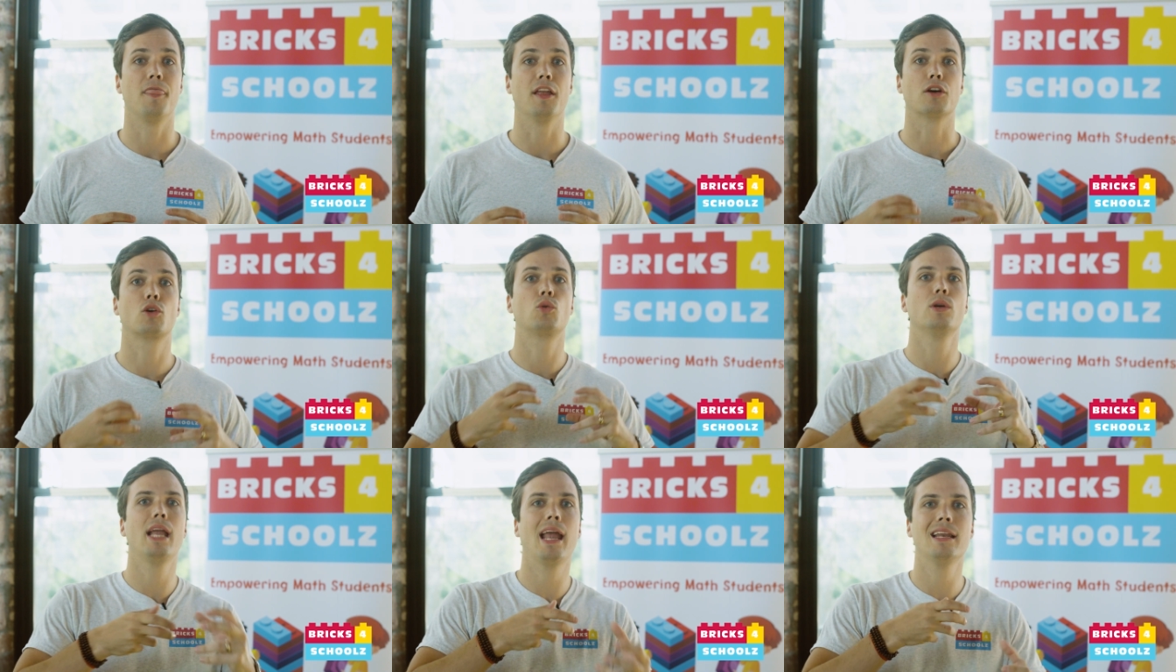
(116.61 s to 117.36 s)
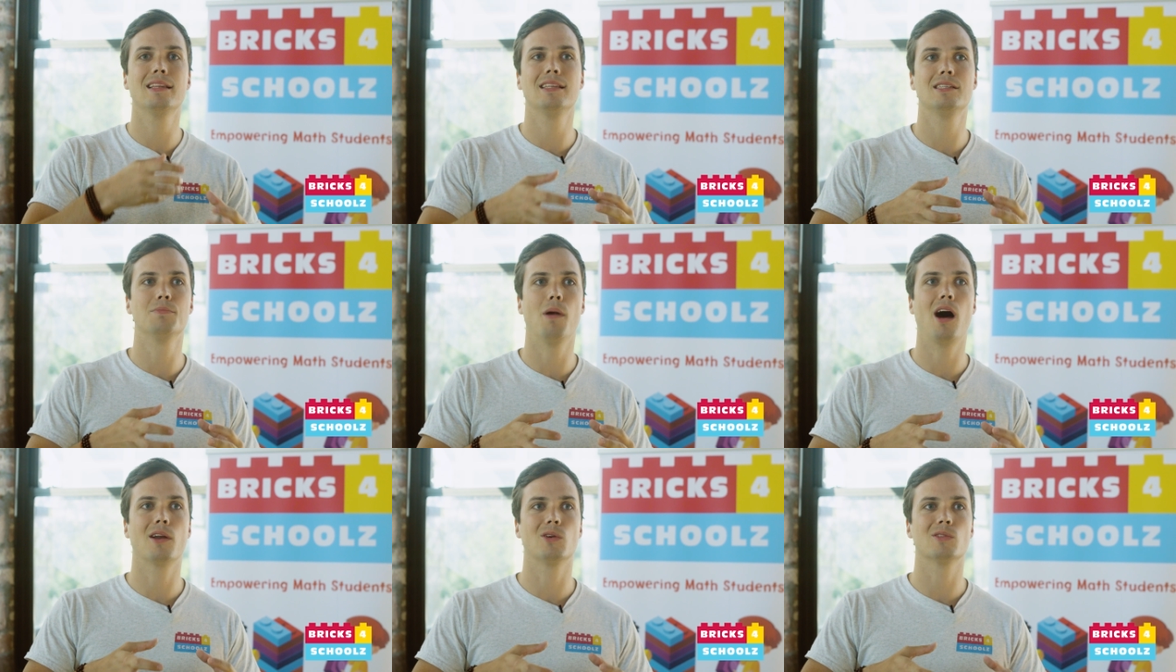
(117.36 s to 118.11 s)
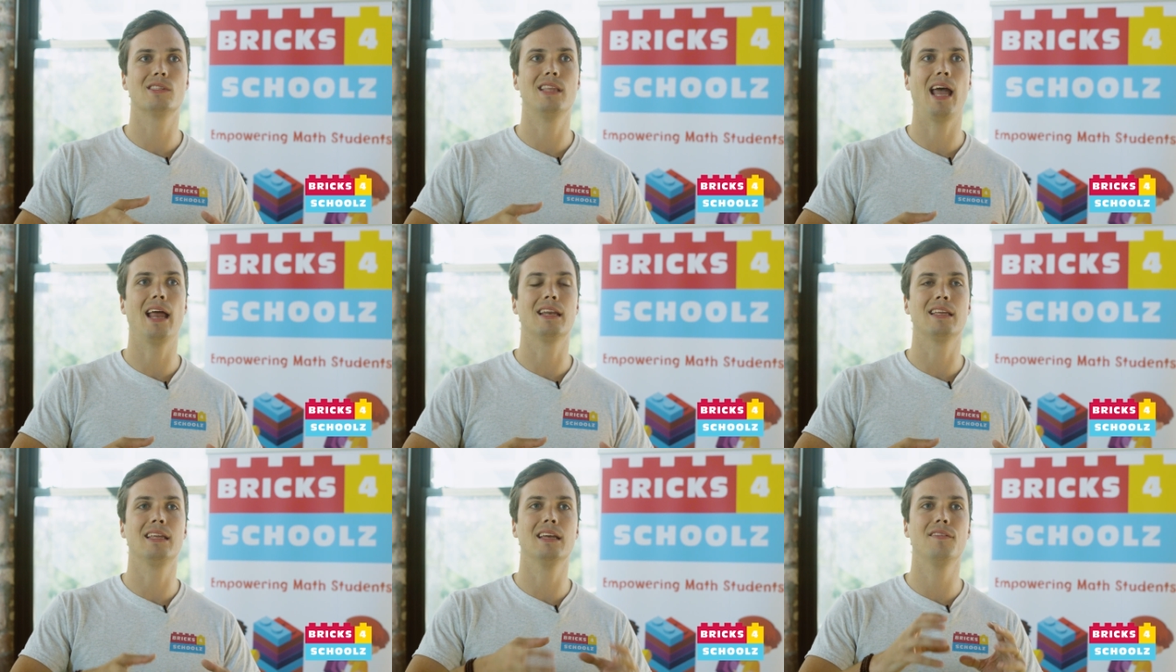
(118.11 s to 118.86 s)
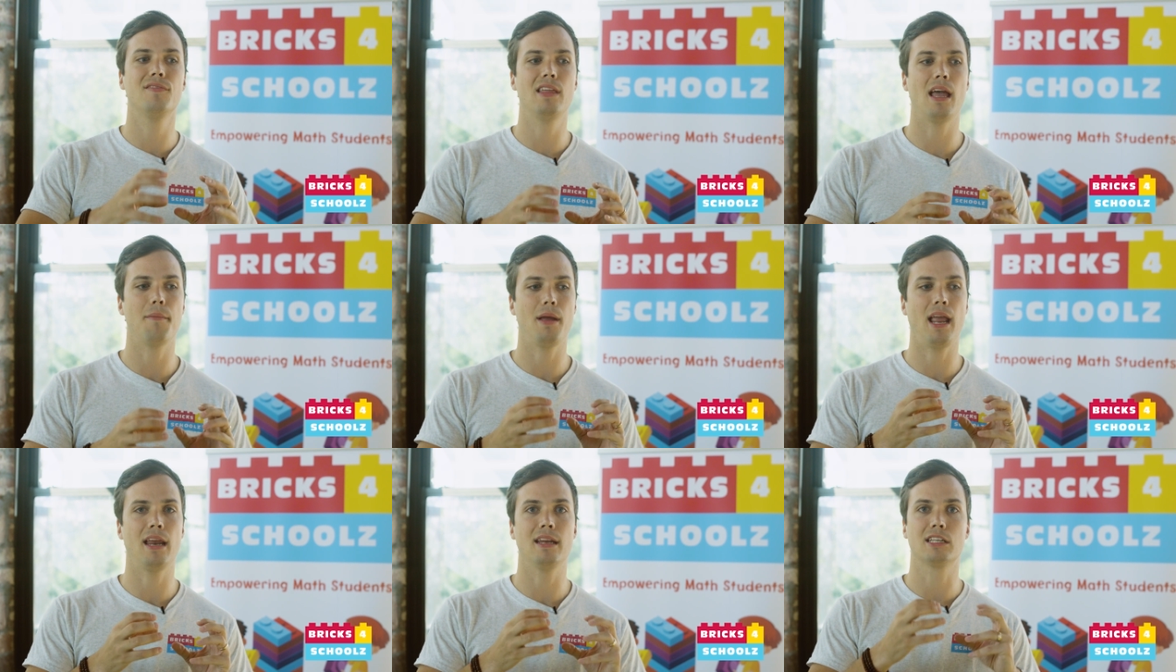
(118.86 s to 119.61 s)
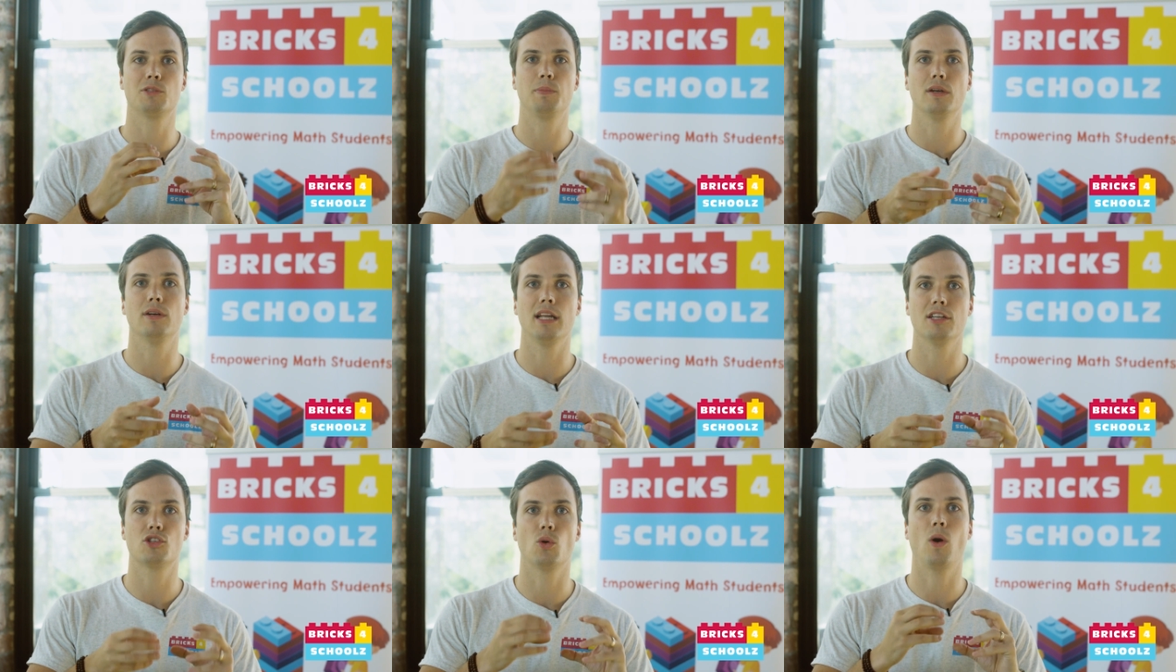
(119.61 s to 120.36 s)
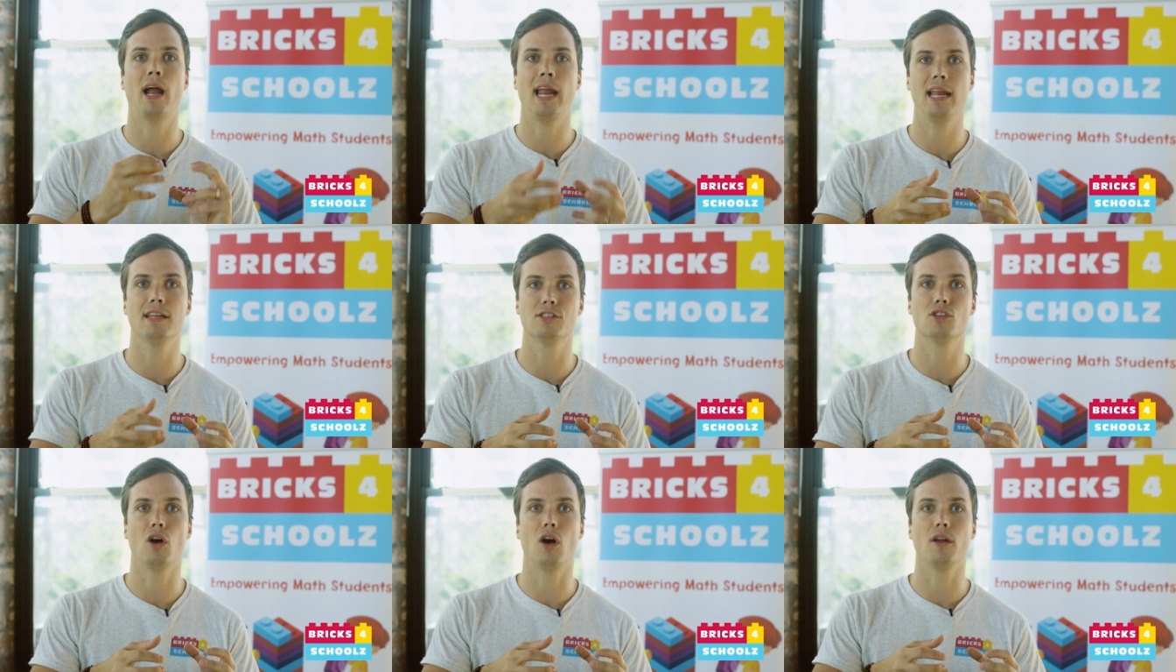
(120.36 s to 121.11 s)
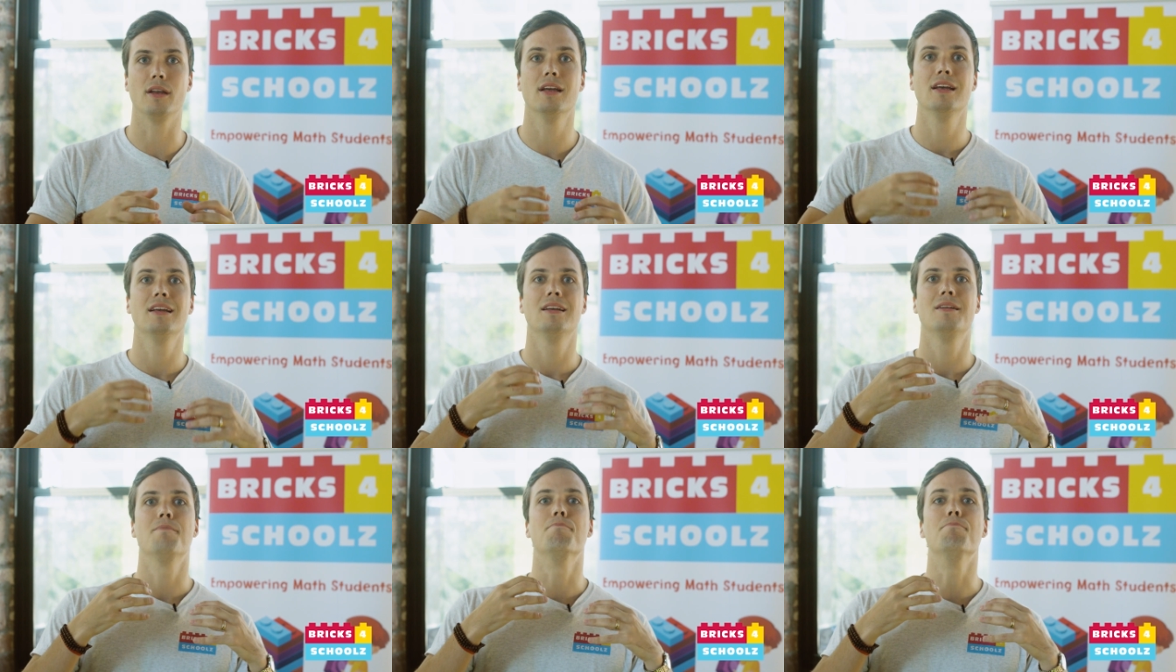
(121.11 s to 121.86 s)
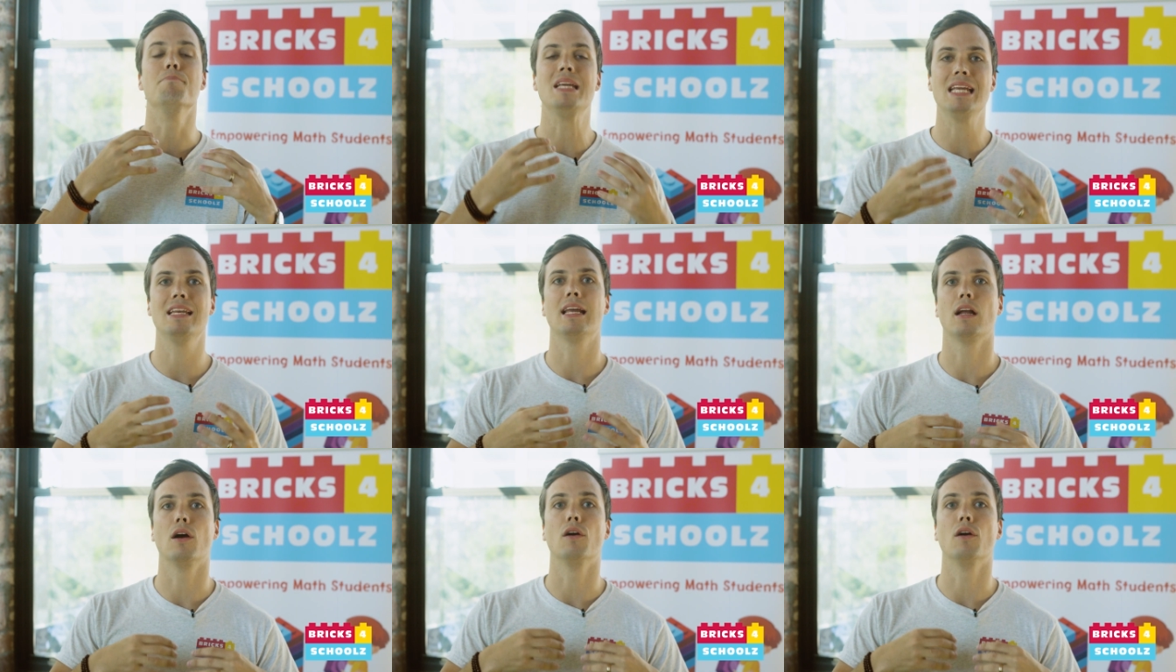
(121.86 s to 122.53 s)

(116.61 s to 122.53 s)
they're creating these models that give them an experiential, hands-on meaning